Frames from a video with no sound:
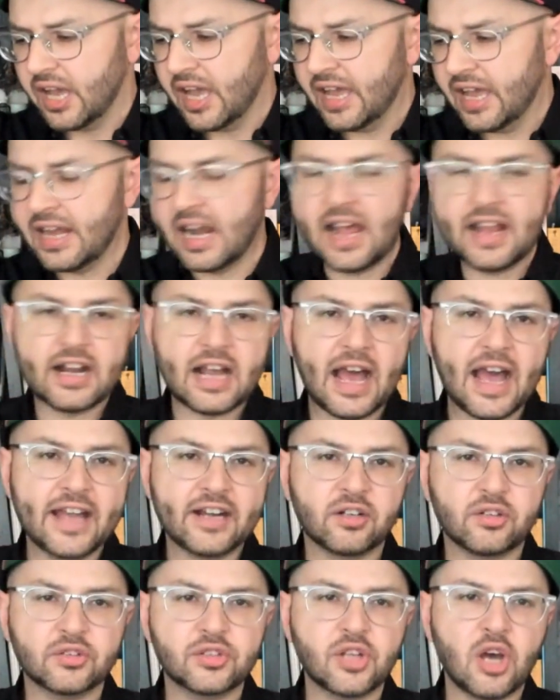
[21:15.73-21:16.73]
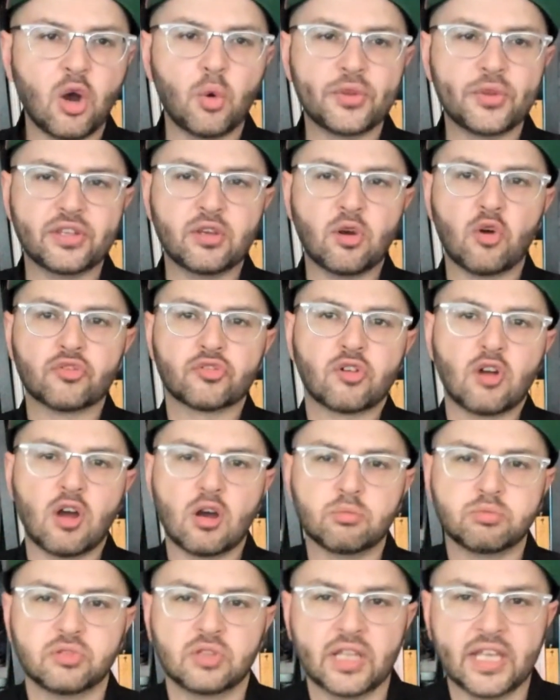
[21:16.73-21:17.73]
And I don't know what the
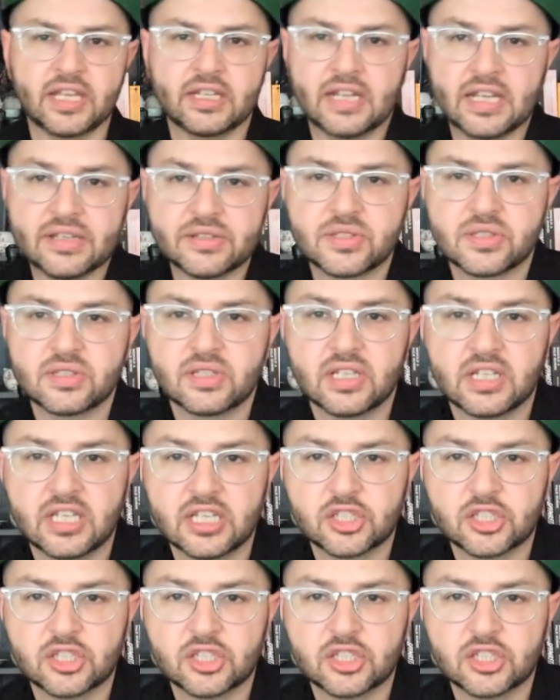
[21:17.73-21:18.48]
overall plan is.